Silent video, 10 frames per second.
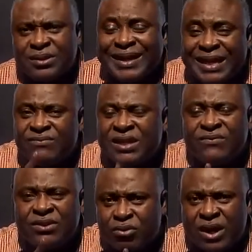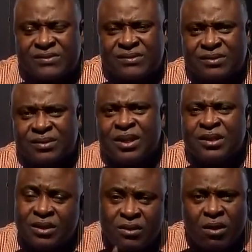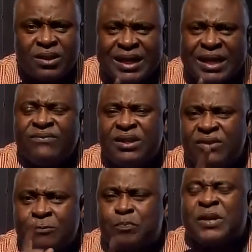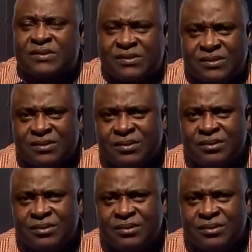that gave David rest, the God that gave David peace